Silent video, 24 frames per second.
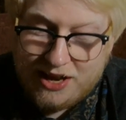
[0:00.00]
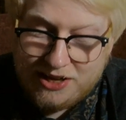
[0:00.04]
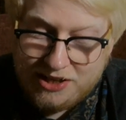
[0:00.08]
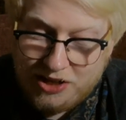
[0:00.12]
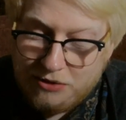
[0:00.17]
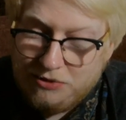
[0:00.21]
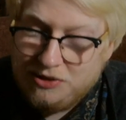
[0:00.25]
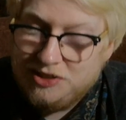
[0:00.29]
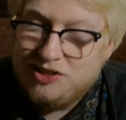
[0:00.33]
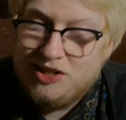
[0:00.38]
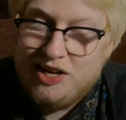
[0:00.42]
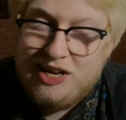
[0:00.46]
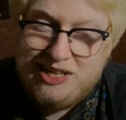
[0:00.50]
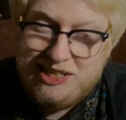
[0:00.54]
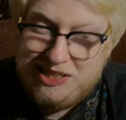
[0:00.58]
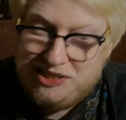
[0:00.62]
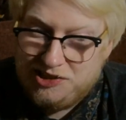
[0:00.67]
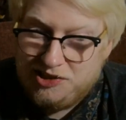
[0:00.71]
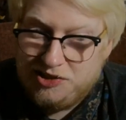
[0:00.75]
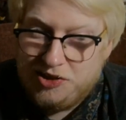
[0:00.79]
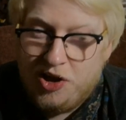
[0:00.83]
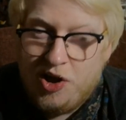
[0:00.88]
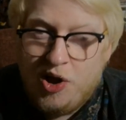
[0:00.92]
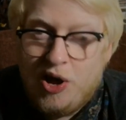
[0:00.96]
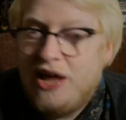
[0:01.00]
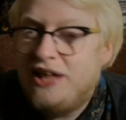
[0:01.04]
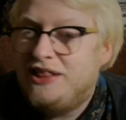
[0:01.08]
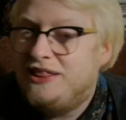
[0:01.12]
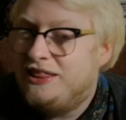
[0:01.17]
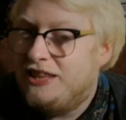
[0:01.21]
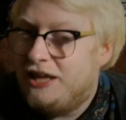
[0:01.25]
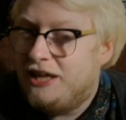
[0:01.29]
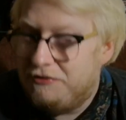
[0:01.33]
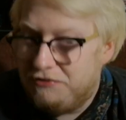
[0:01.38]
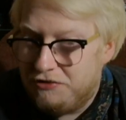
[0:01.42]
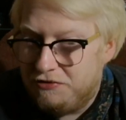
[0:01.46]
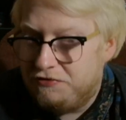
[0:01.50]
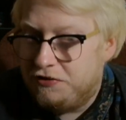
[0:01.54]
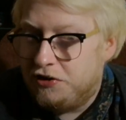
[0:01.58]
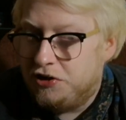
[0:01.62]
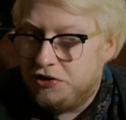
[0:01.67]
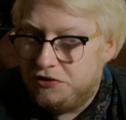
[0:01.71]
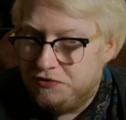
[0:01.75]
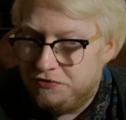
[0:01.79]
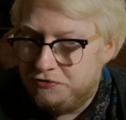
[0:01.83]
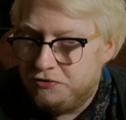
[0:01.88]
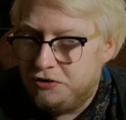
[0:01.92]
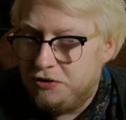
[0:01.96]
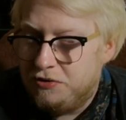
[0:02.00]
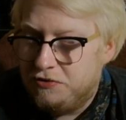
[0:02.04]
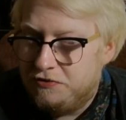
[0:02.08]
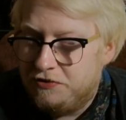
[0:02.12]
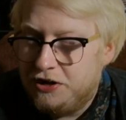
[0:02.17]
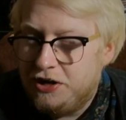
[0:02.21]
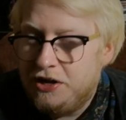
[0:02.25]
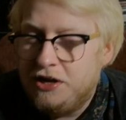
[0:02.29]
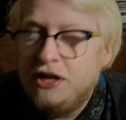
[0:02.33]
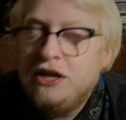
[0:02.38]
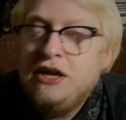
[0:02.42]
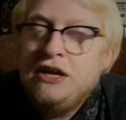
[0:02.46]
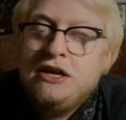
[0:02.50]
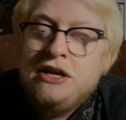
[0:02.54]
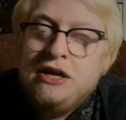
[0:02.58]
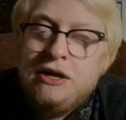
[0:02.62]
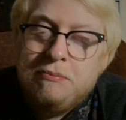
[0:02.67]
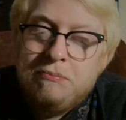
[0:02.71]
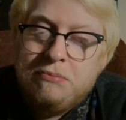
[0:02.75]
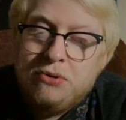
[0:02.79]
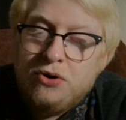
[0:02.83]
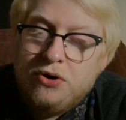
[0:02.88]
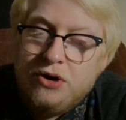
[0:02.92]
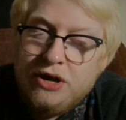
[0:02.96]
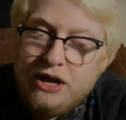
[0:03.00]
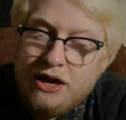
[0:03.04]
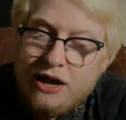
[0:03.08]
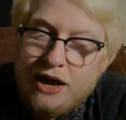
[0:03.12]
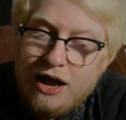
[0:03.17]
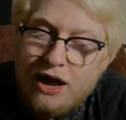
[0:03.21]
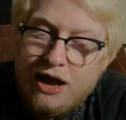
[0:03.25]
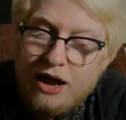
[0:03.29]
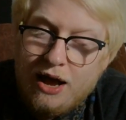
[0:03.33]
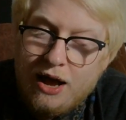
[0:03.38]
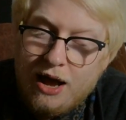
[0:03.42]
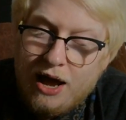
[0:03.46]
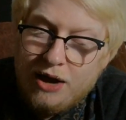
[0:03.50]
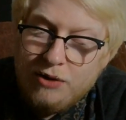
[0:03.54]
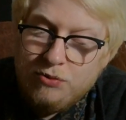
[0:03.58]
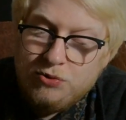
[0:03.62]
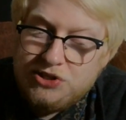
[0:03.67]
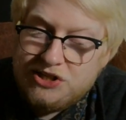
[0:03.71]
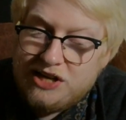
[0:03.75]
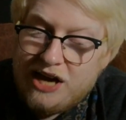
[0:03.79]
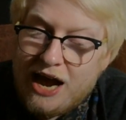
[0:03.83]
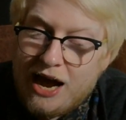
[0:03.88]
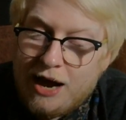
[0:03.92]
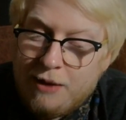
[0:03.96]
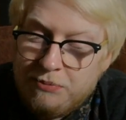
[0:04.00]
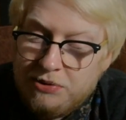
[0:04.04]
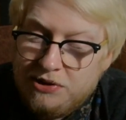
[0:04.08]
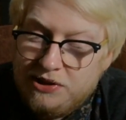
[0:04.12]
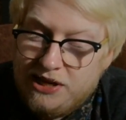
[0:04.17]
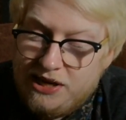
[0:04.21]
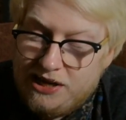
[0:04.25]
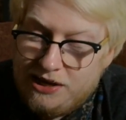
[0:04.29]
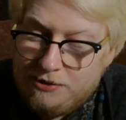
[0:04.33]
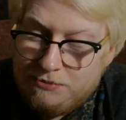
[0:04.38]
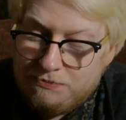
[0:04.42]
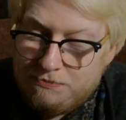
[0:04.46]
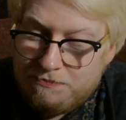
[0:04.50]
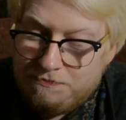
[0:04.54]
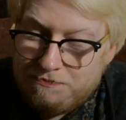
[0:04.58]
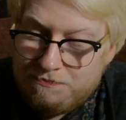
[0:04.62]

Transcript: I know I say this a lot and never follow through with it, but I would happily